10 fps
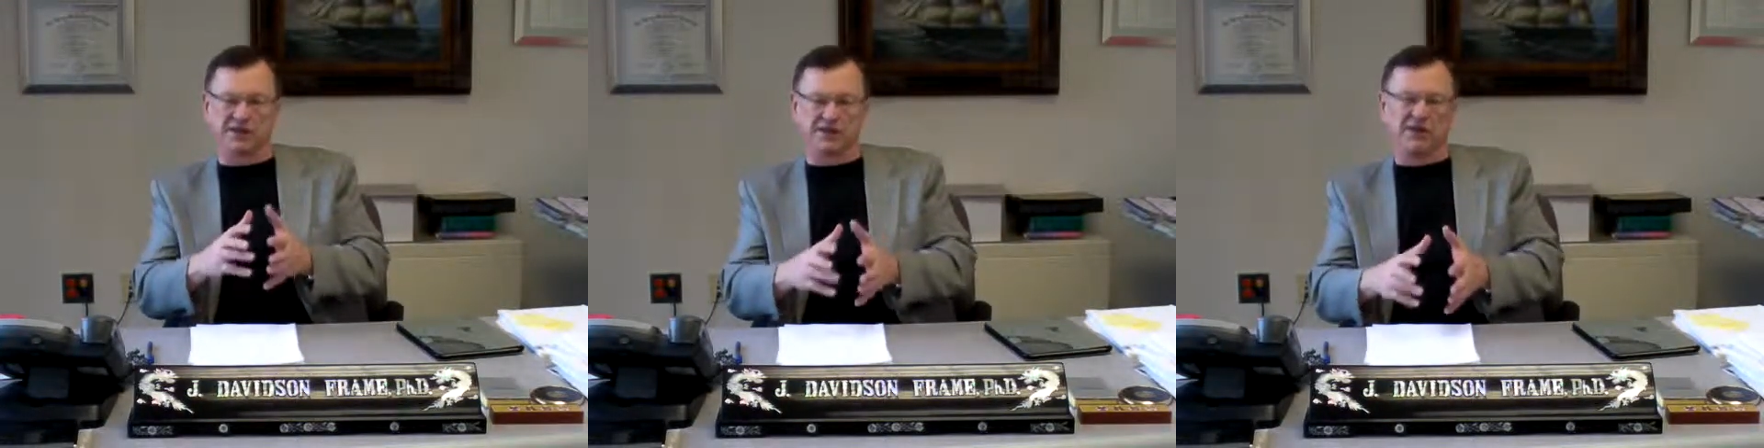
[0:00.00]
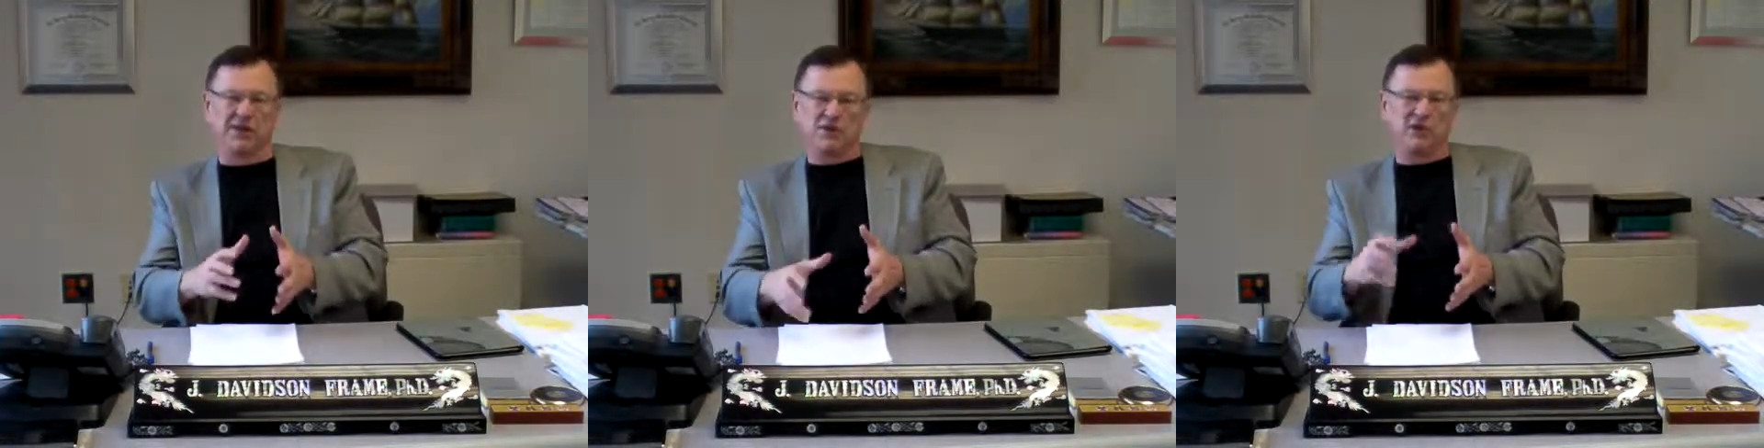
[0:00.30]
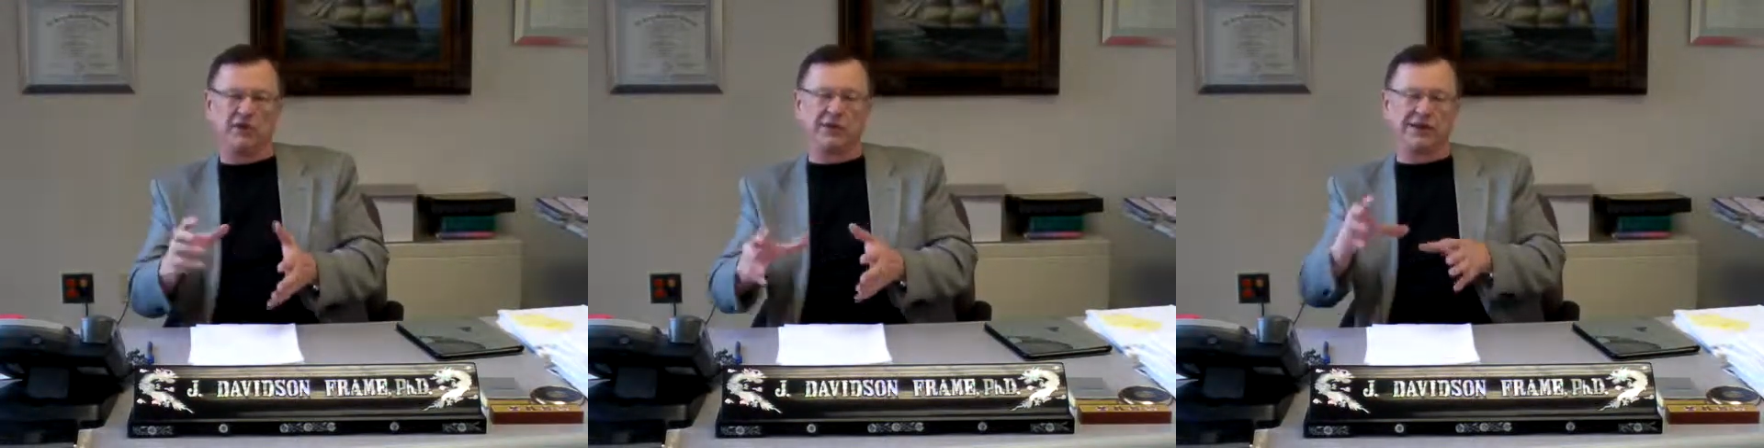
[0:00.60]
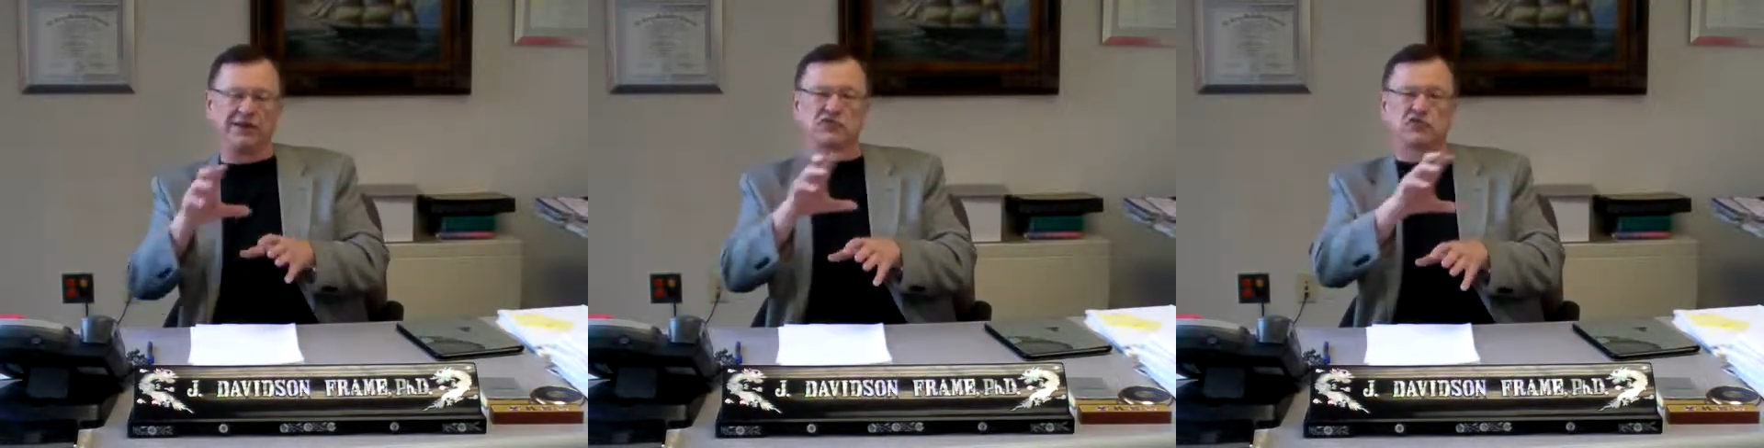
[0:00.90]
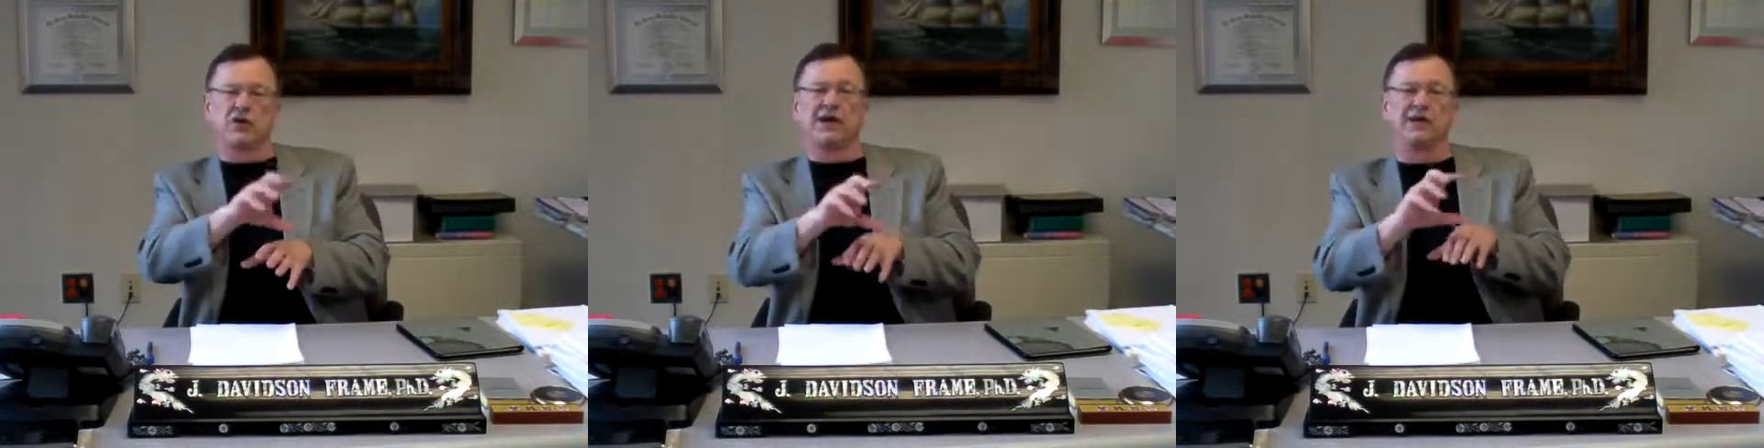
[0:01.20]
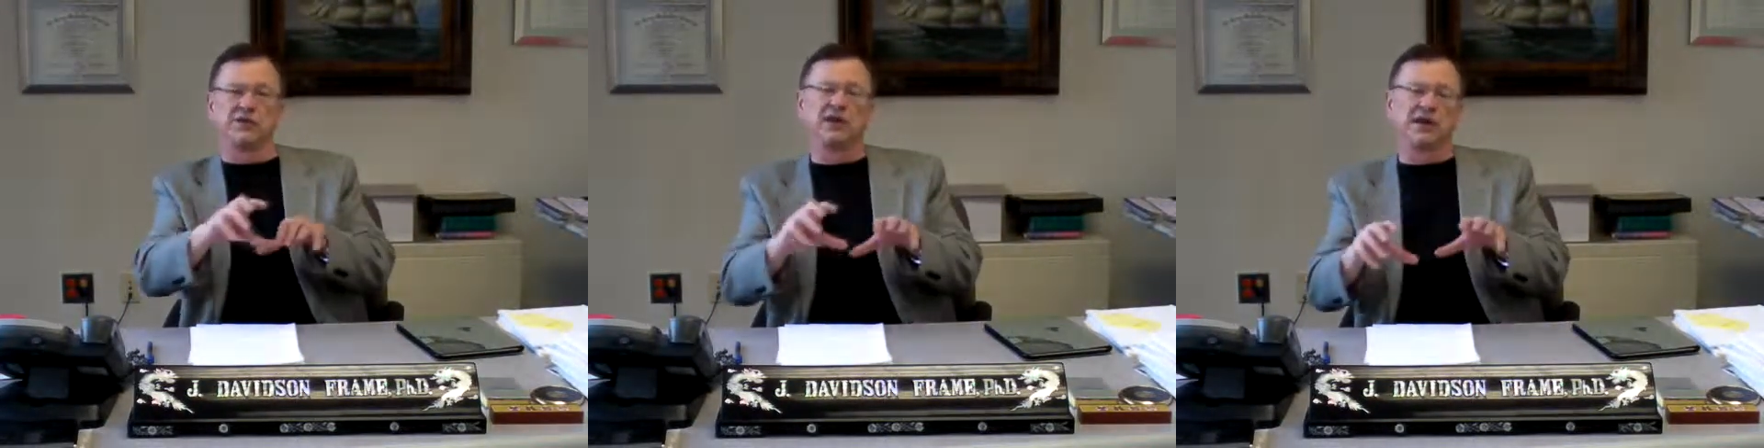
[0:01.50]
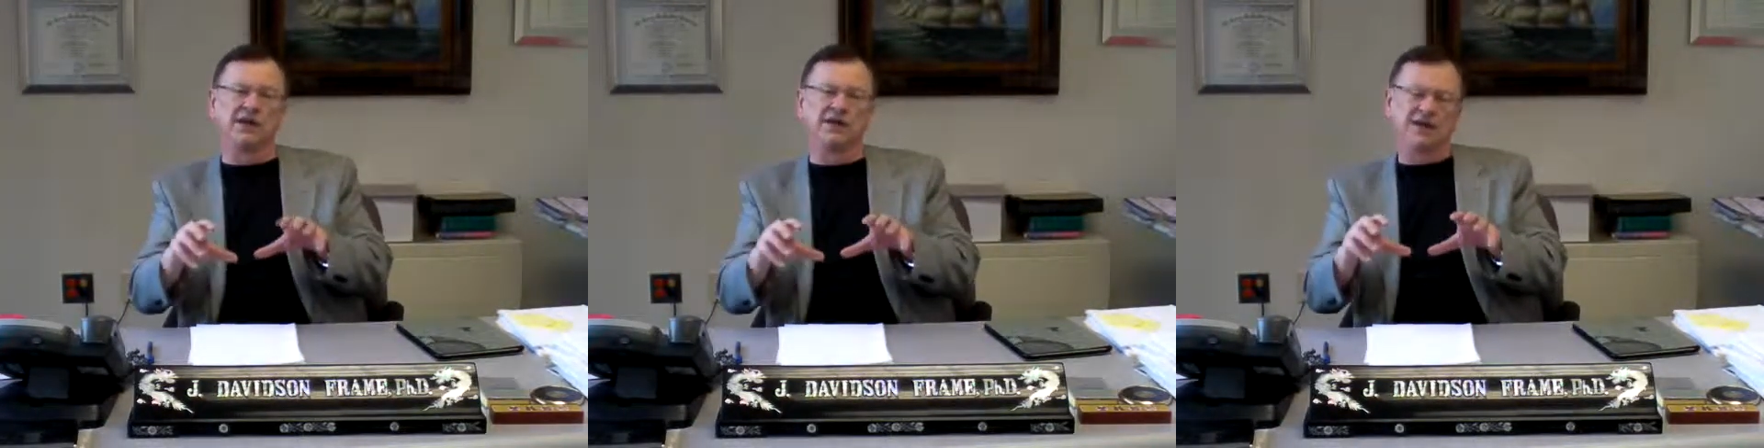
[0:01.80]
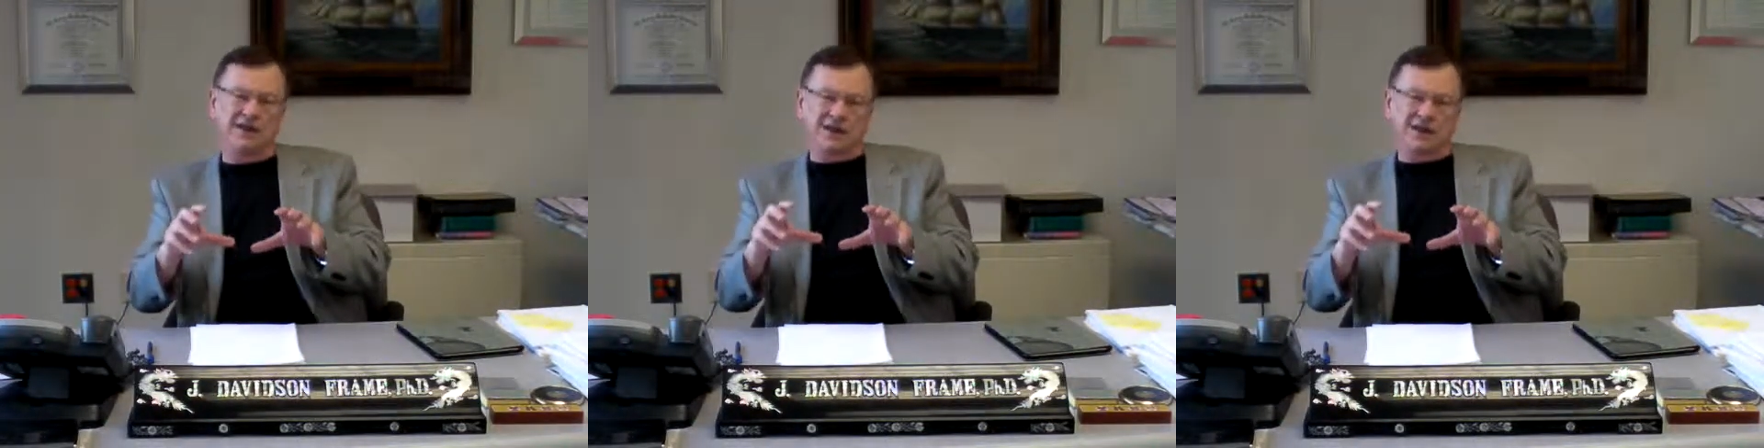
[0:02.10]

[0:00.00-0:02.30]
but where you at least try to get